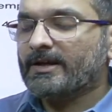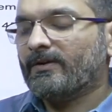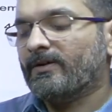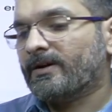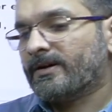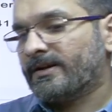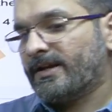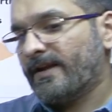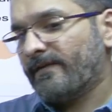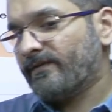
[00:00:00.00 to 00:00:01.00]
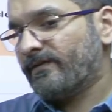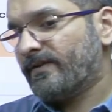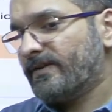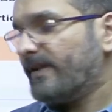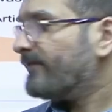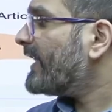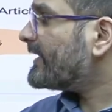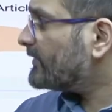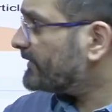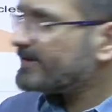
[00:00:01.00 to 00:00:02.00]
or gave
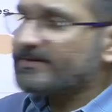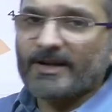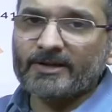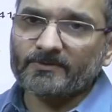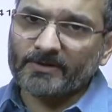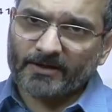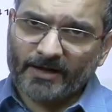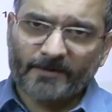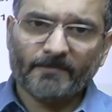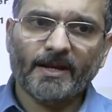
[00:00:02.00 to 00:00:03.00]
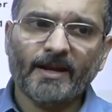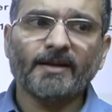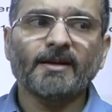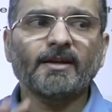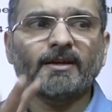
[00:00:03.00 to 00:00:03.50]
effect to this judgment and made